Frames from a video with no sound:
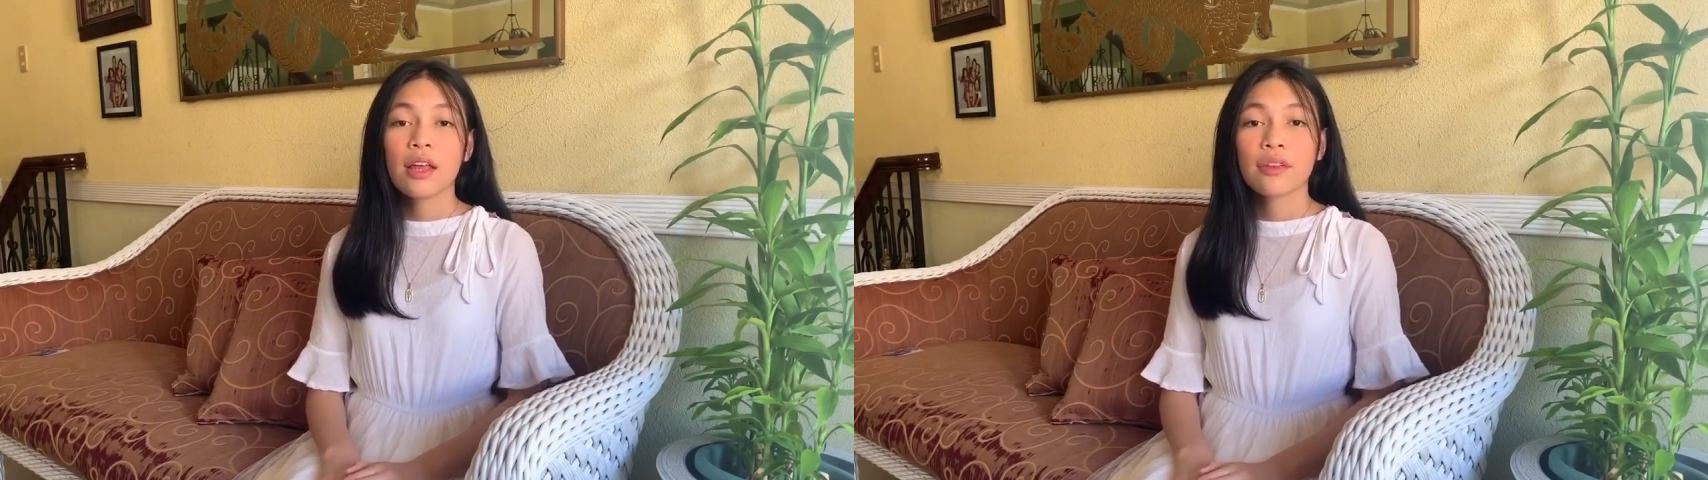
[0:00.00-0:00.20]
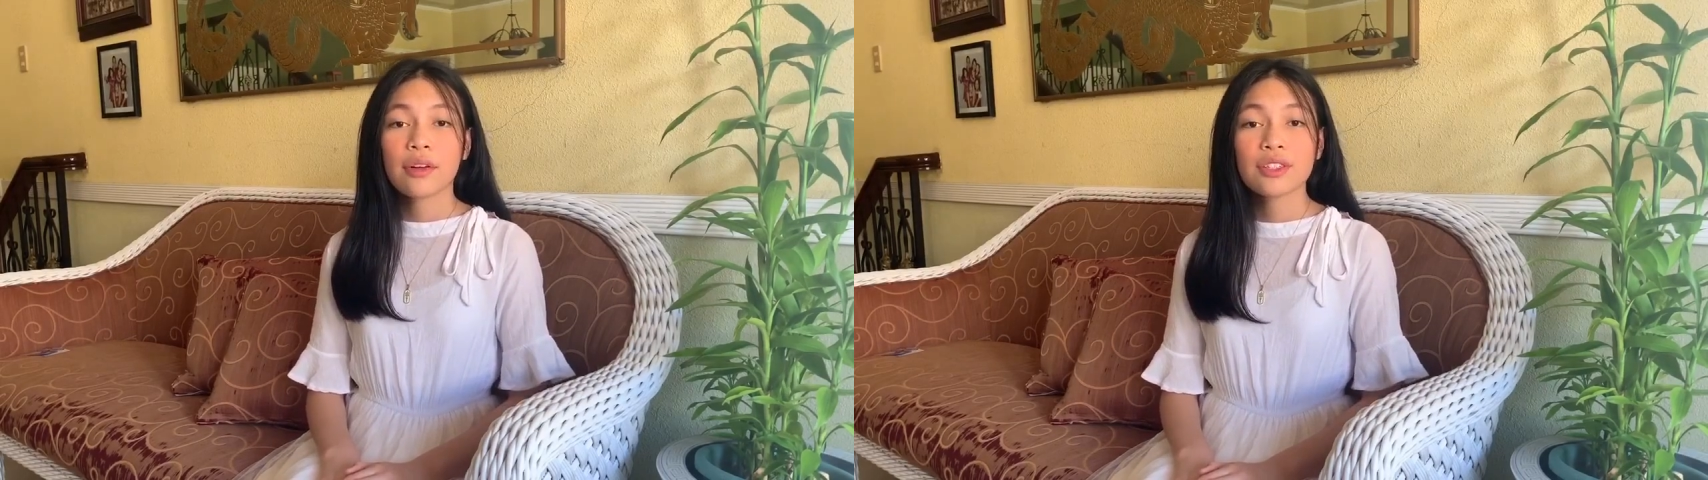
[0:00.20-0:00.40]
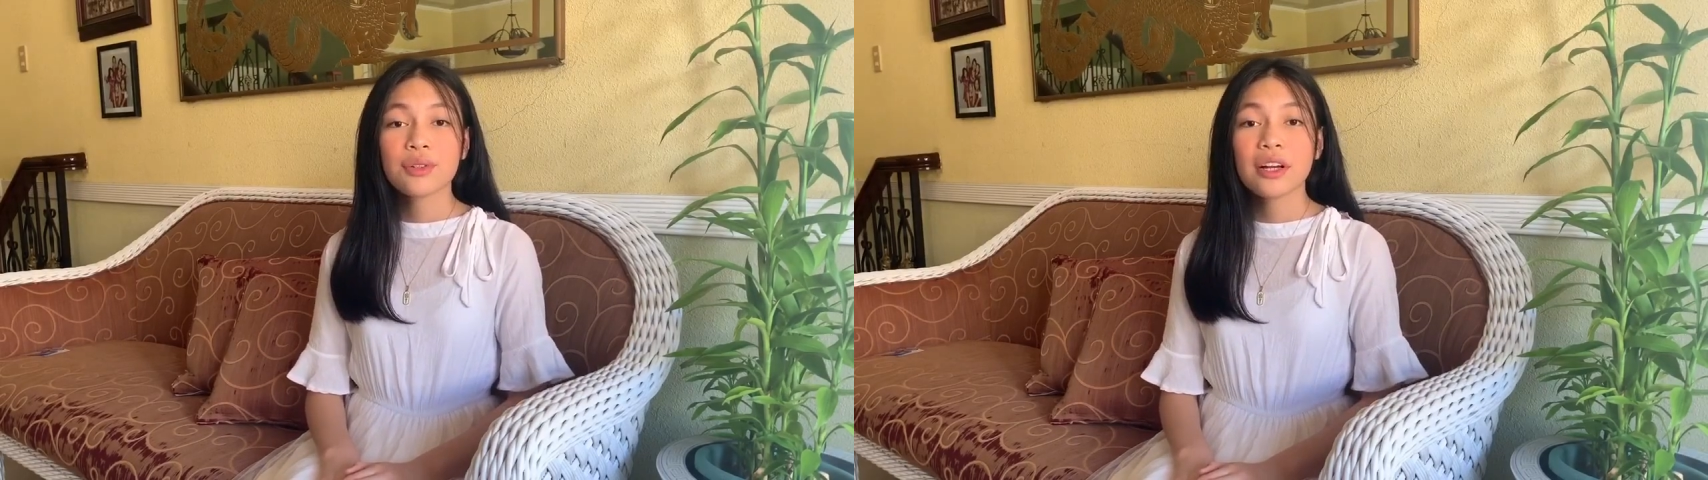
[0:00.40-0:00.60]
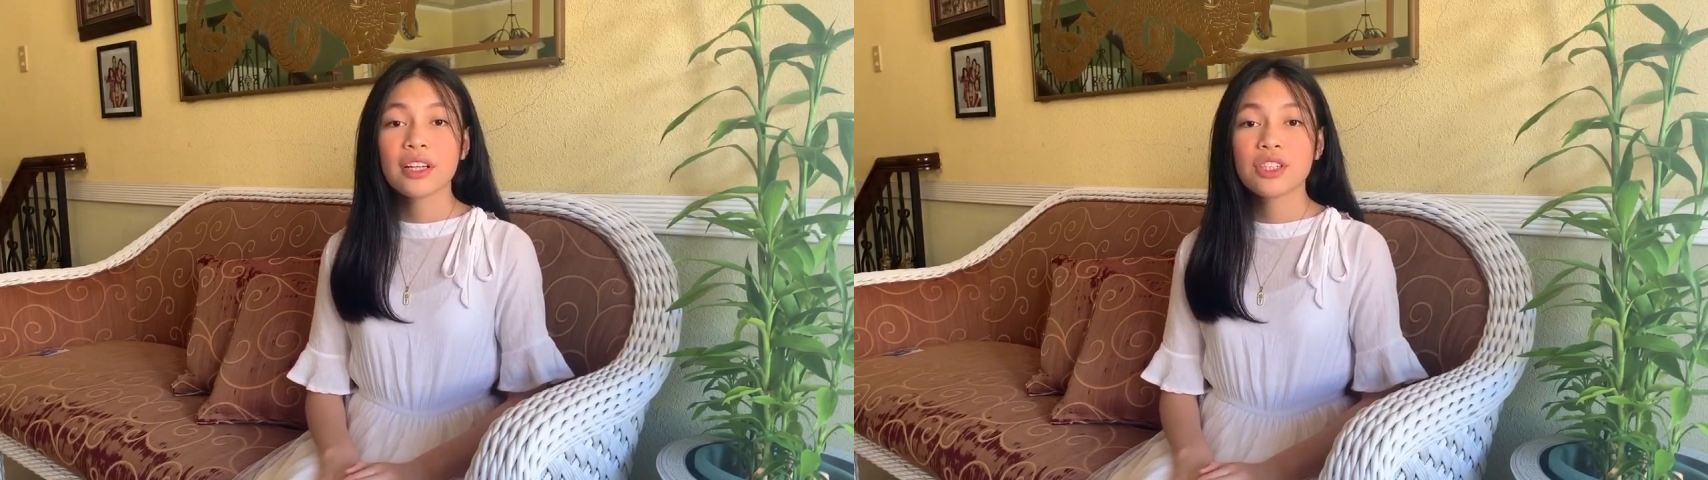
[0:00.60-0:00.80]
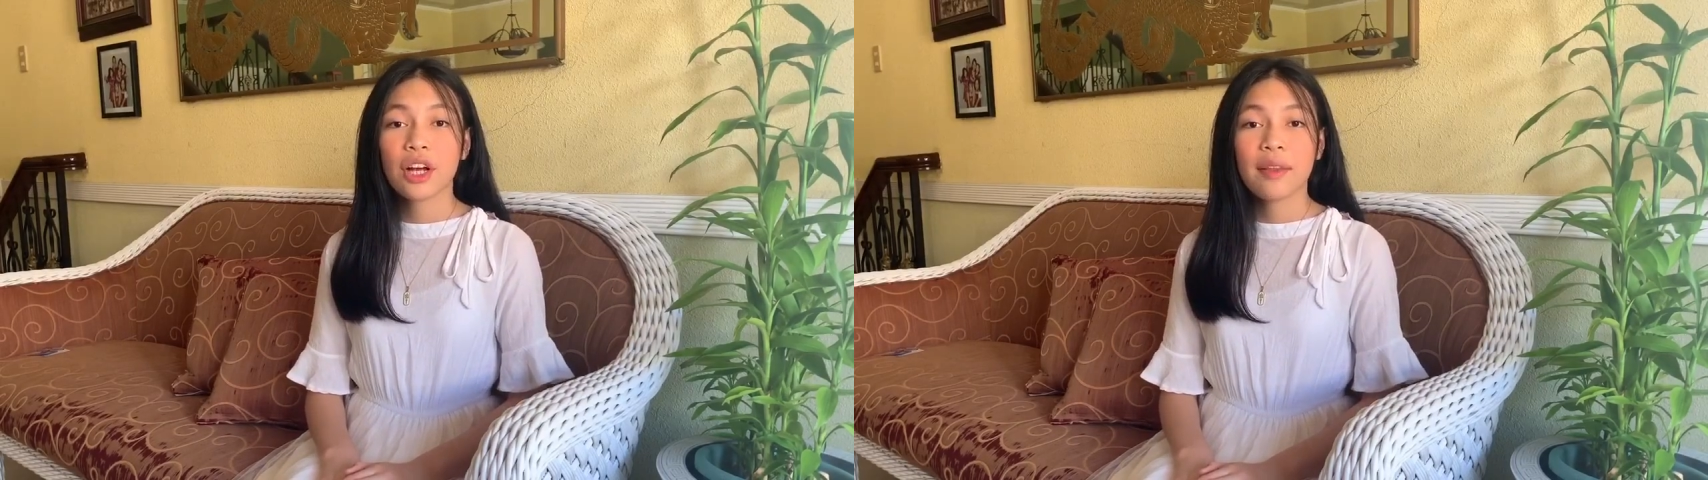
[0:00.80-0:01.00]
The
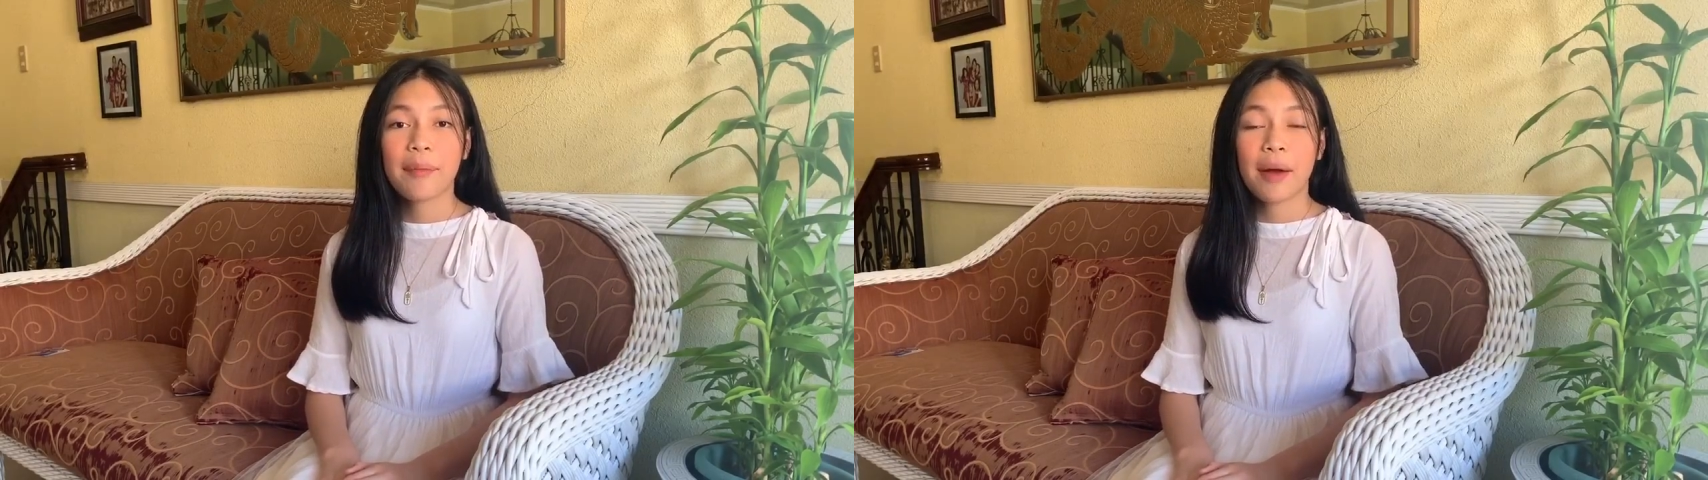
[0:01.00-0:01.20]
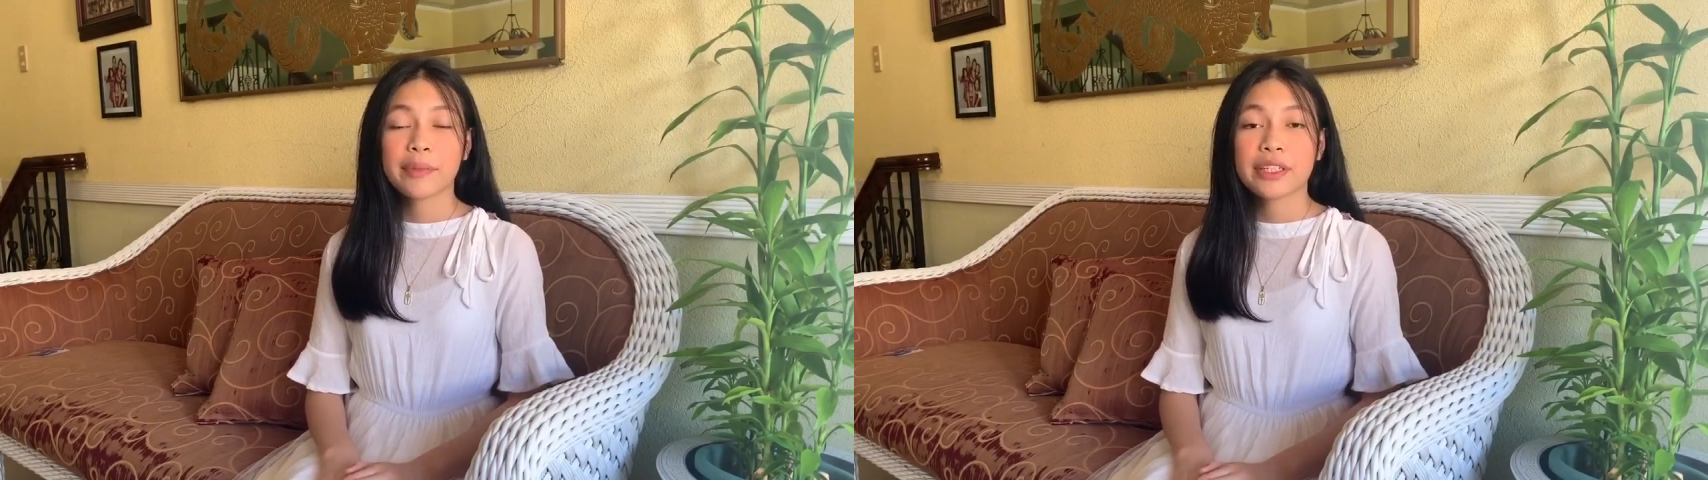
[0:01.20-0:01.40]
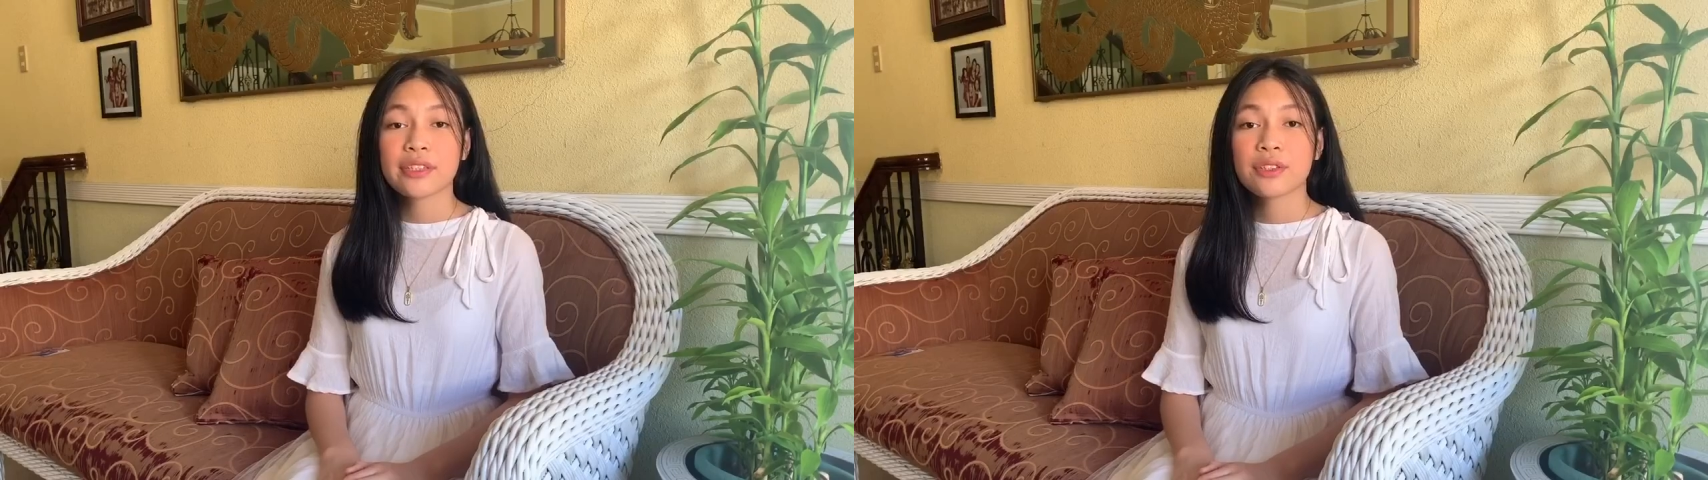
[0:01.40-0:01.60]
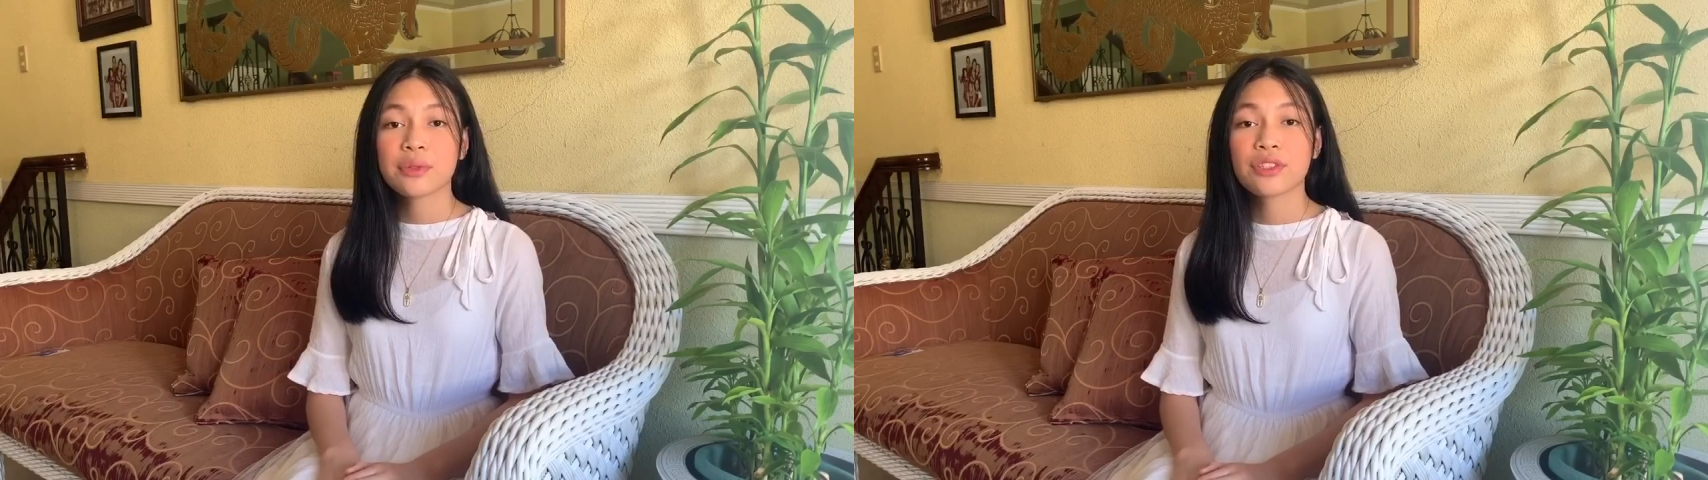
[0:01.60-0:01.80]
resurrected John the Baptist